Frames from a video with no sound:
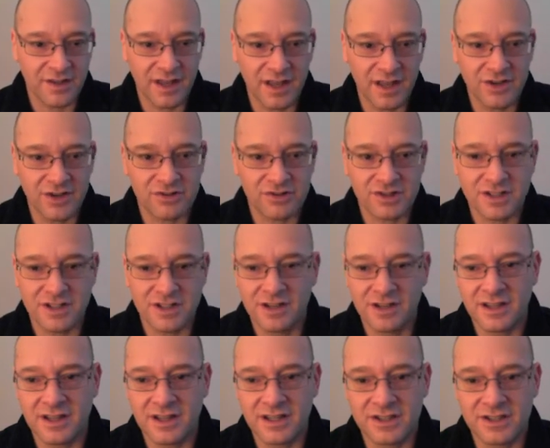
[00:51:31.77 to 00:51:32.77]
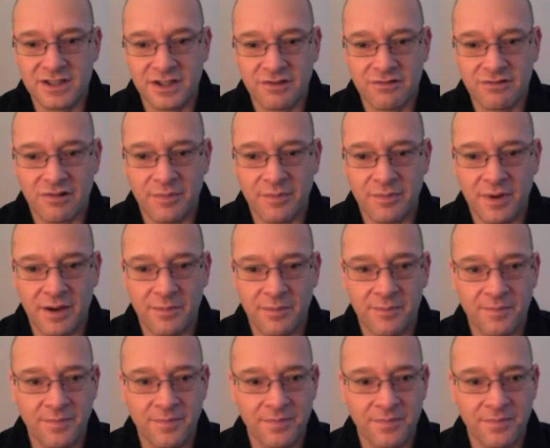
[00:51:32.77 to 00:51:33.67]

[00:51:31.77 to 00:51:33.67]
interesting things that crop up.